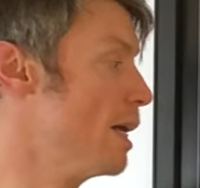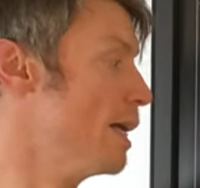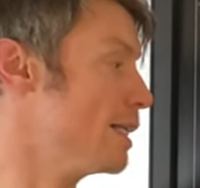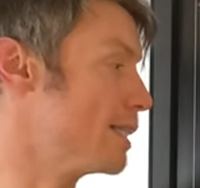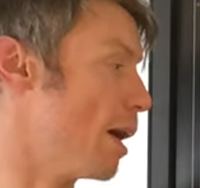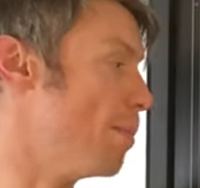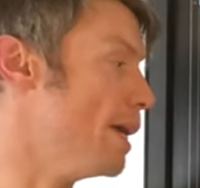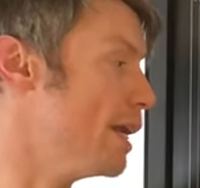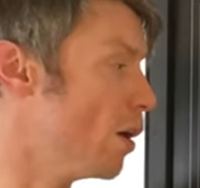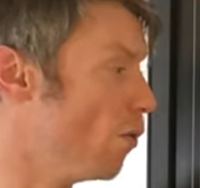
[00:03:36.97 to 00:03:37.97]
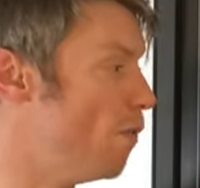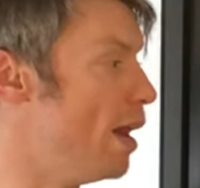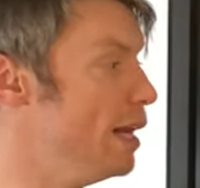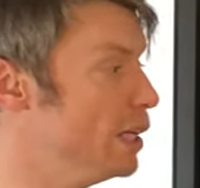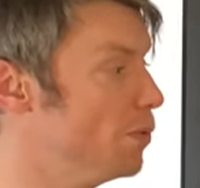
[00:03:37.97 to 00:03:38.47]
some inner
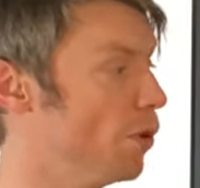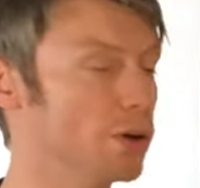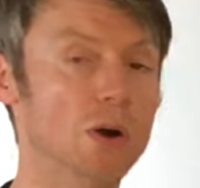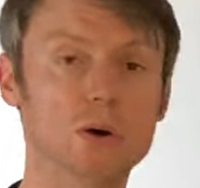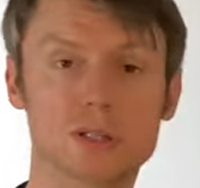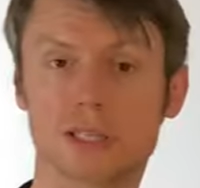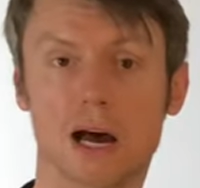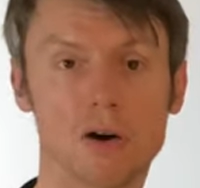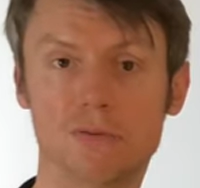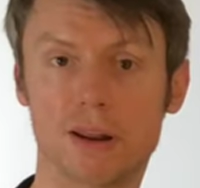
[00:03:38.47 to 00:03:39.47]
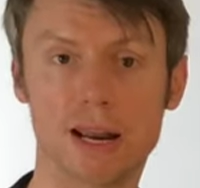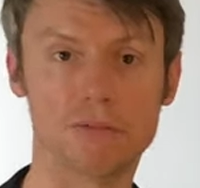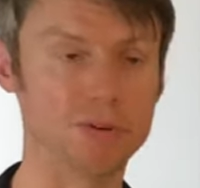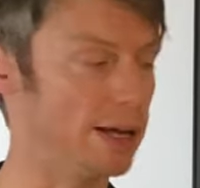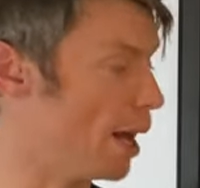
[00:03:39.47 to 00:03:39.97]
value what goes down when
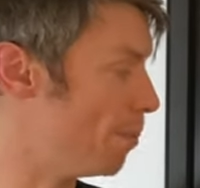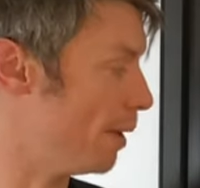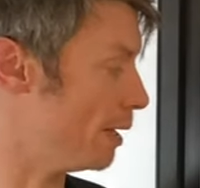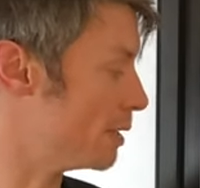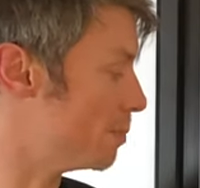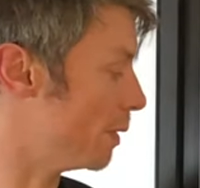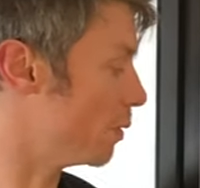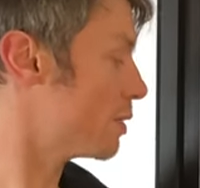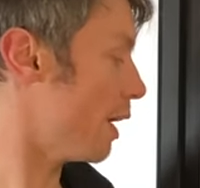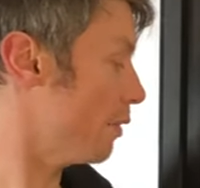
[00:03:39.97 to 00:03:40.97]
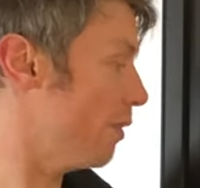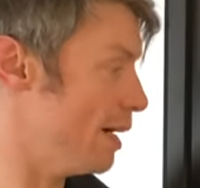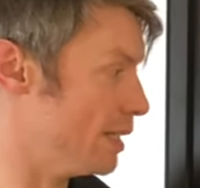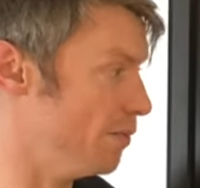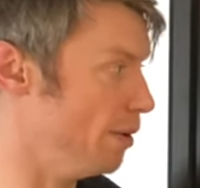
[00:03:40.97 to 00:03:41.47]
nothing happens, because
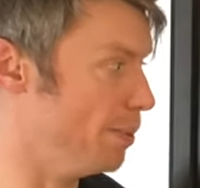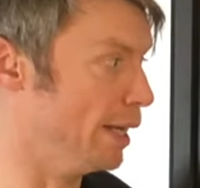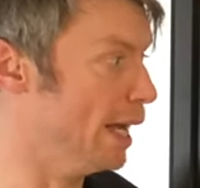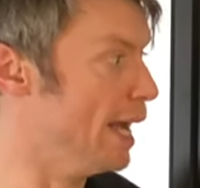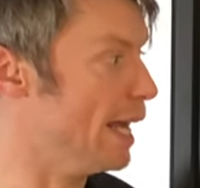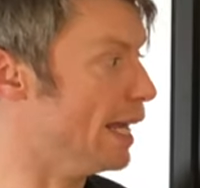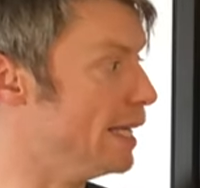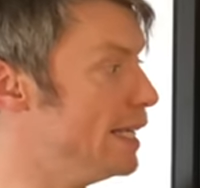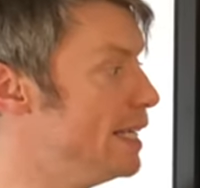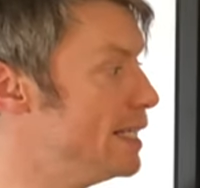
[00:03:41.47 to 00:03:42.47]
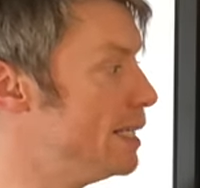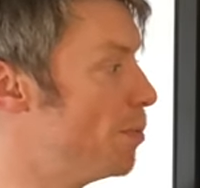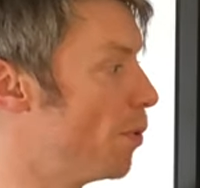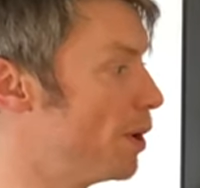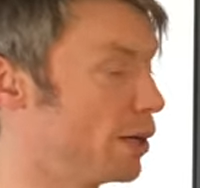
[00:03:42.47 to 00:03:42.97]
otherwise it will be an easy
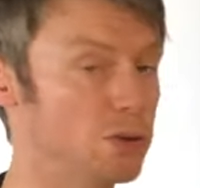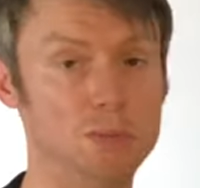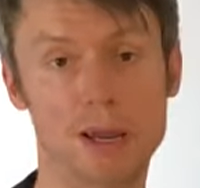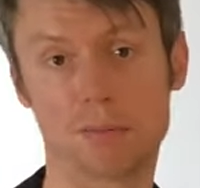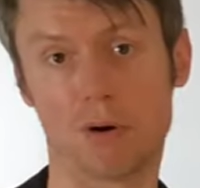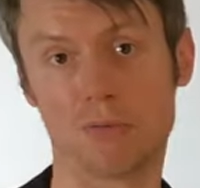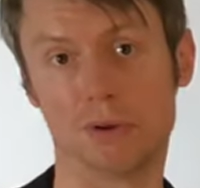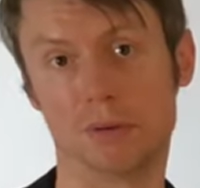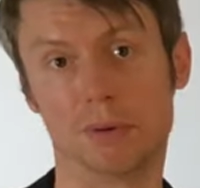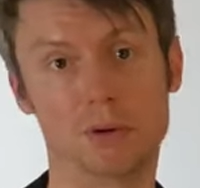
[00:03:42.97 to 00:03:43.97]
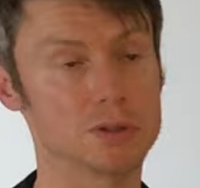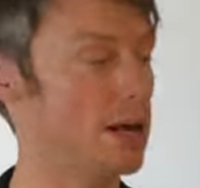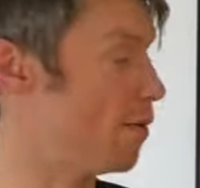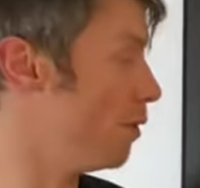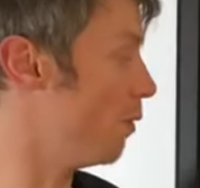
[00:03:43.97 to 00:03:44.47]
product to make profit, because
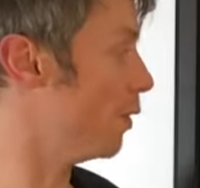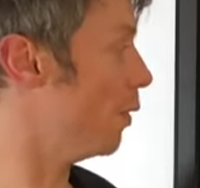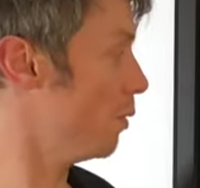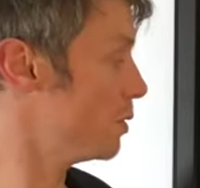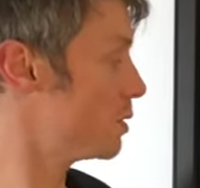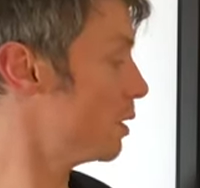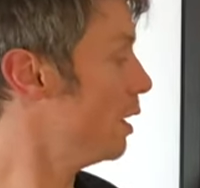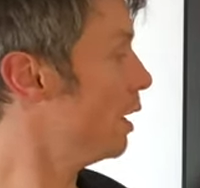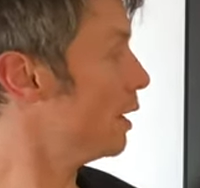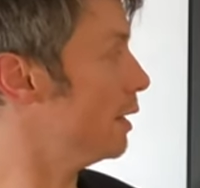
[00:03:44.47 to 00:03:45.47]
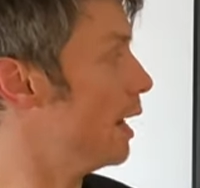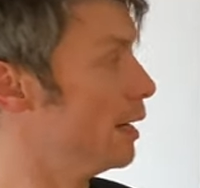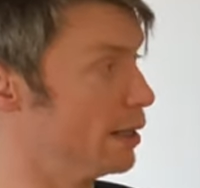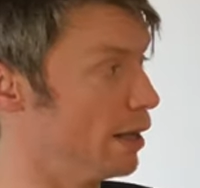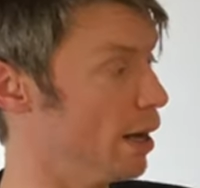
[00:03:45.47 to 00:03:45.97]
everyone knows
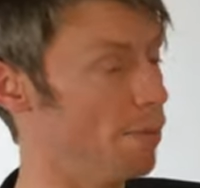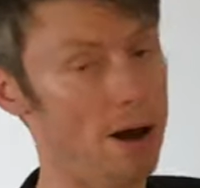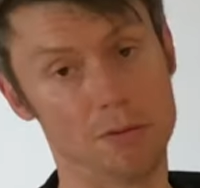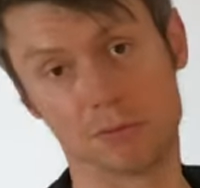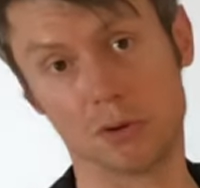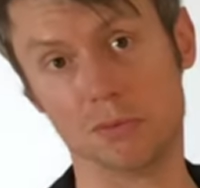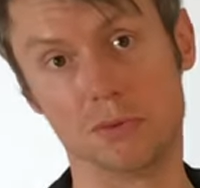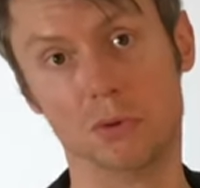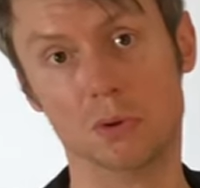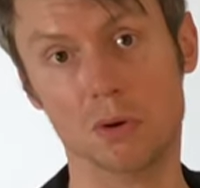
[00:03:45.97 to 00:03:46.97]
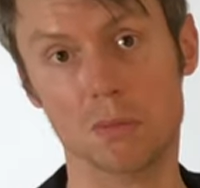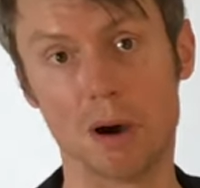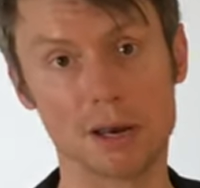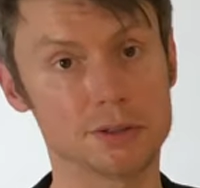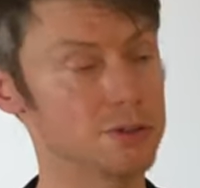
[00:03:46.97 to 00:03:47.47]
that after a few
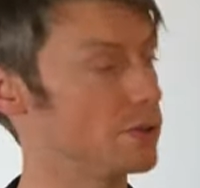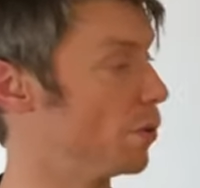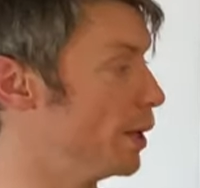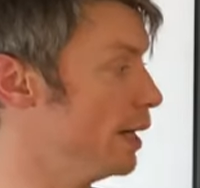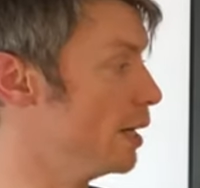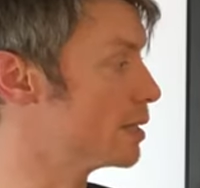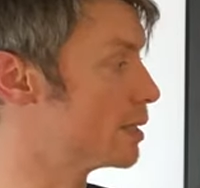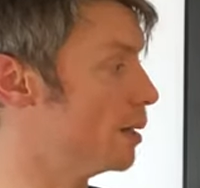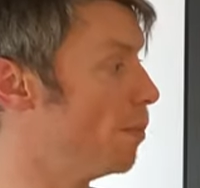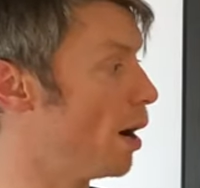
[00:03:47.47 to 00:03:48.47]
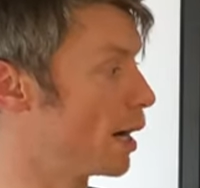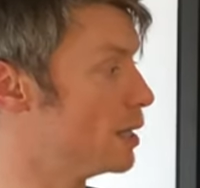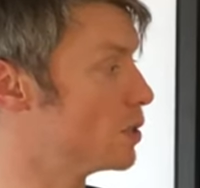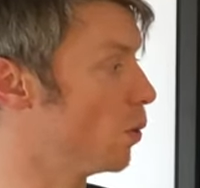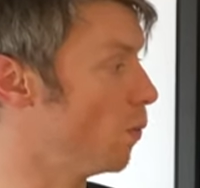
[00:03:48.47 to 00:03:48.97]
months or years the market
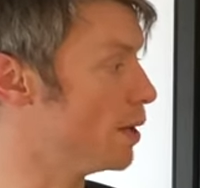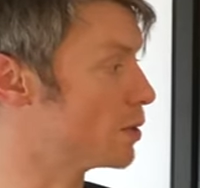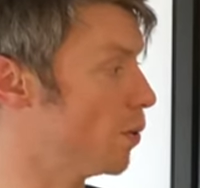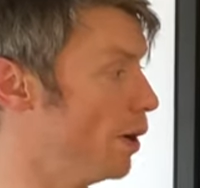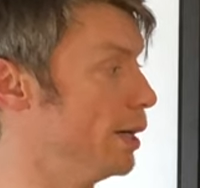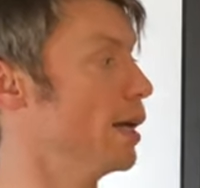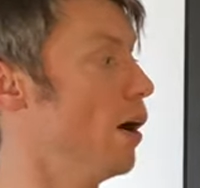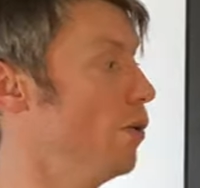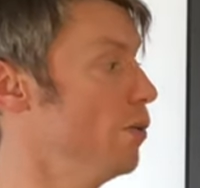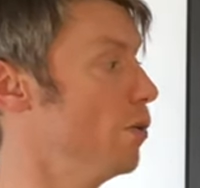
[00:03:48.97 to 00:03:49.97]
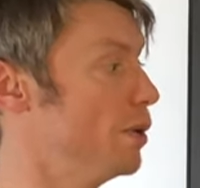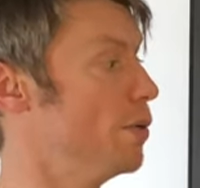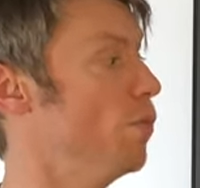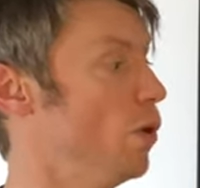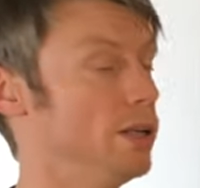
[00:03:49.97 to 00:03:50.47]
is always going down and
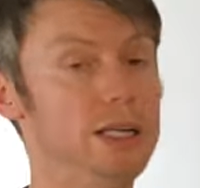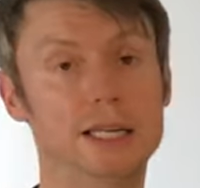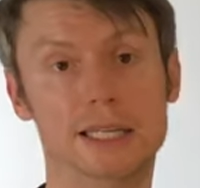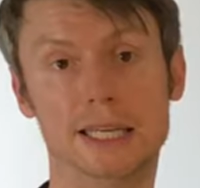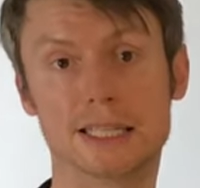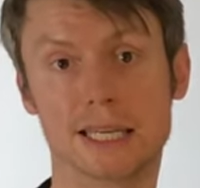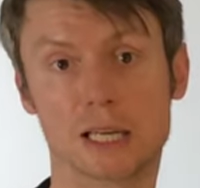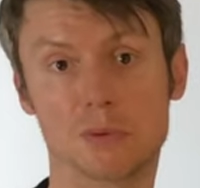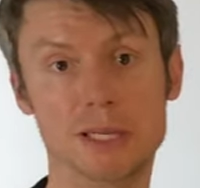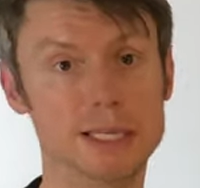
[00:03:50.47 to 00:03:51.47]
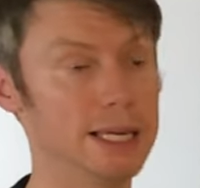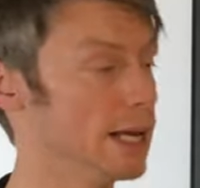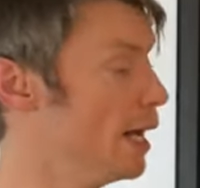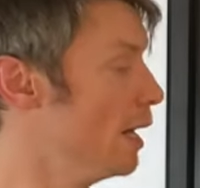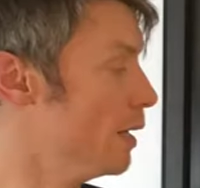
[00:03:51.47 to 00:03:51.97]
the volatility is
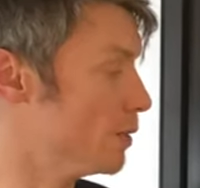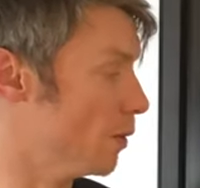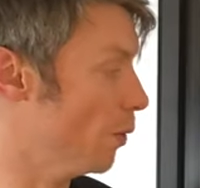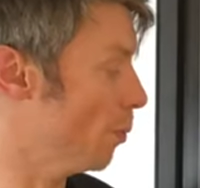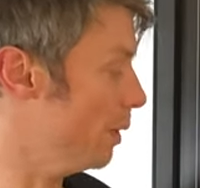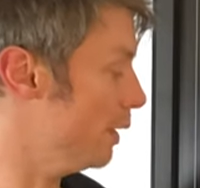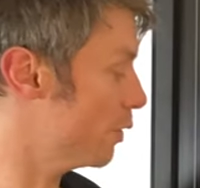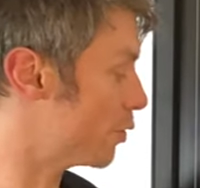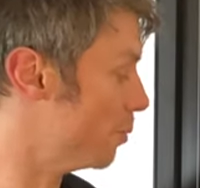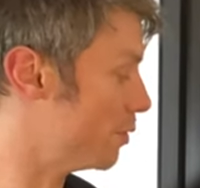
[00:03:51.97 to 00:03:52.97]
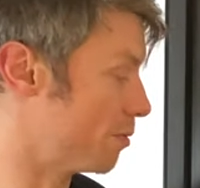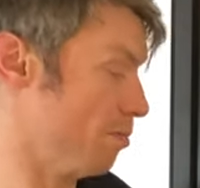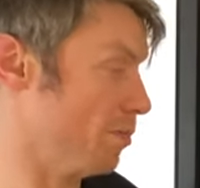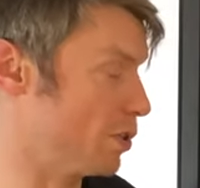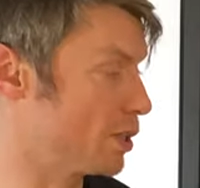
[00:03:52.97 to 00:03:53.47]
increasing. So normally you should
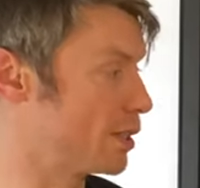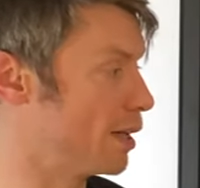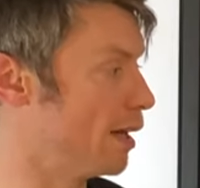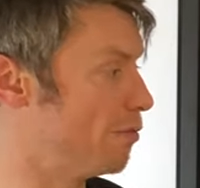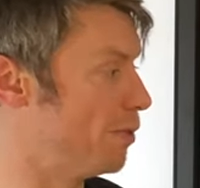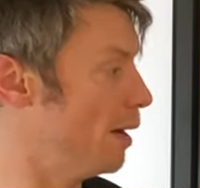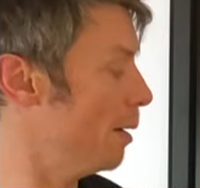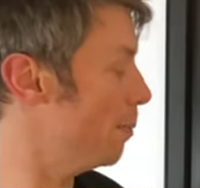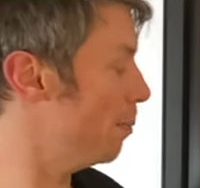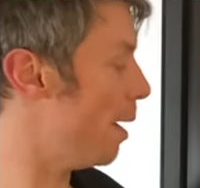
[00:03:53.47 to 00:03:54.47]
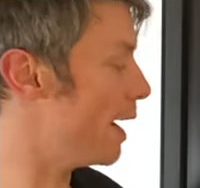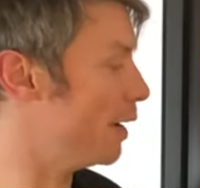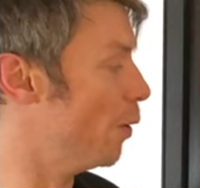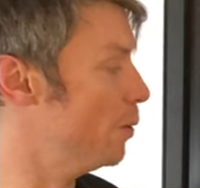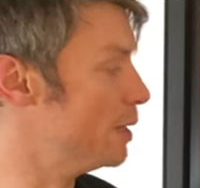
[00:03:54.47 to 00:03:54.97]
just buy
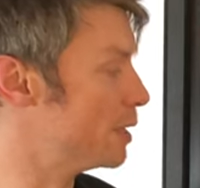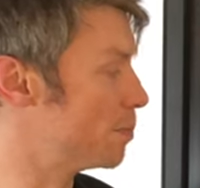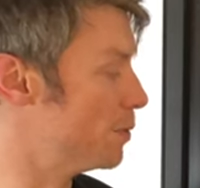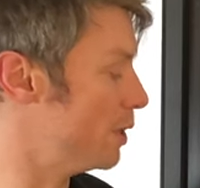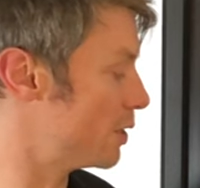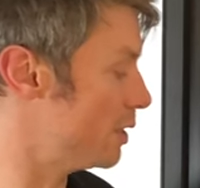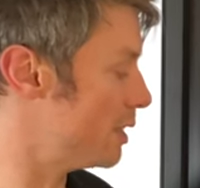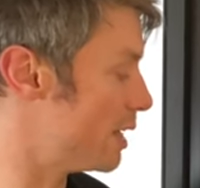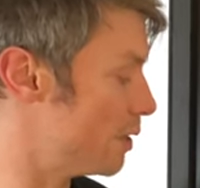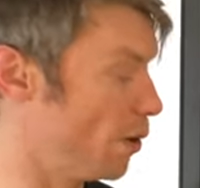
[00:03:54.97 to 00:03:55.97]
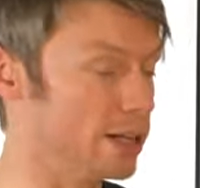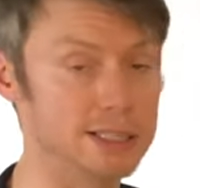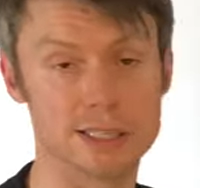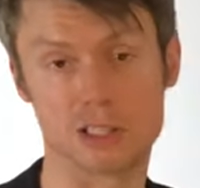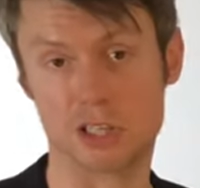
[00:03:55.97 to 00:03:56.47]
and hold these positions as long
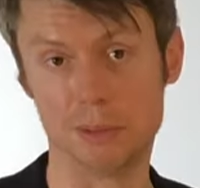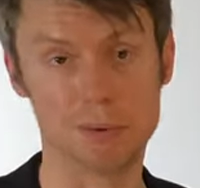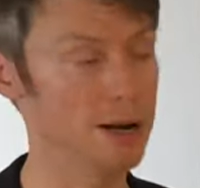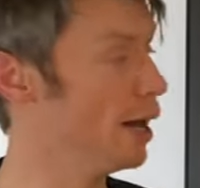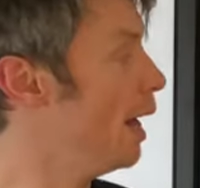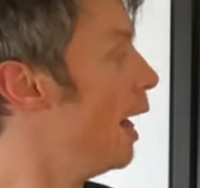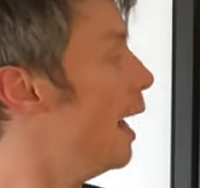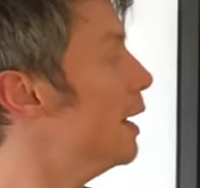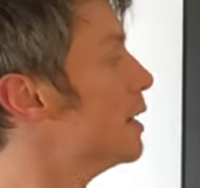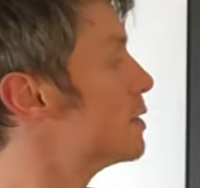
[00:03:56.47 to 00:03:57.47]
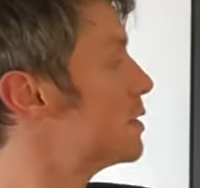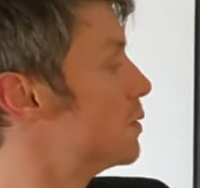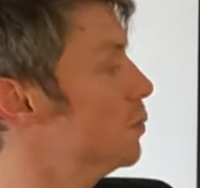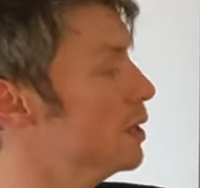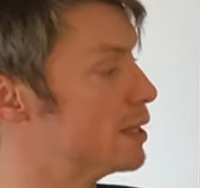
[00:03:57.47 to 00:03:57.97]
as it's cheap, and as
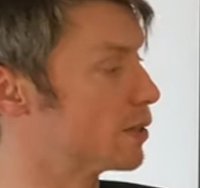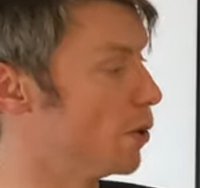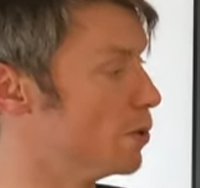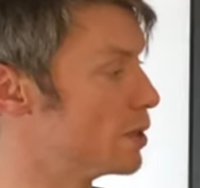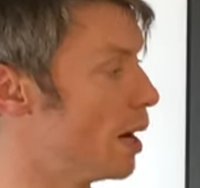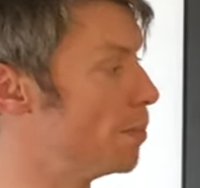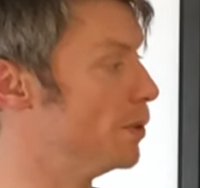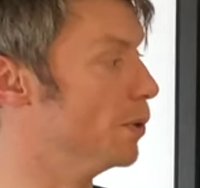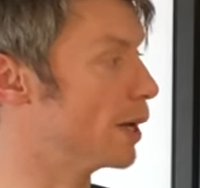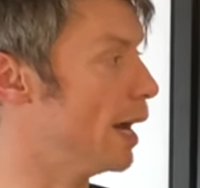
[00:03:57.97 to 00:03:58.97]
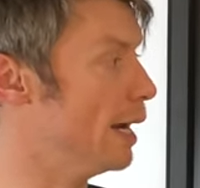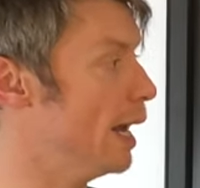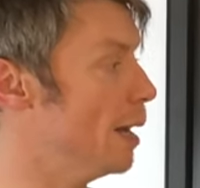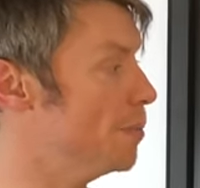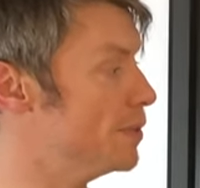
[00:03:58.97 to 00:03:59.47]
soon as it goes up you
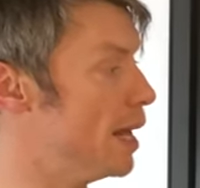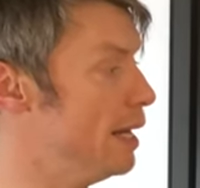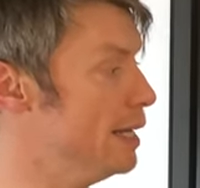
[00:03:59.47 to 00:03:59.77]
can sell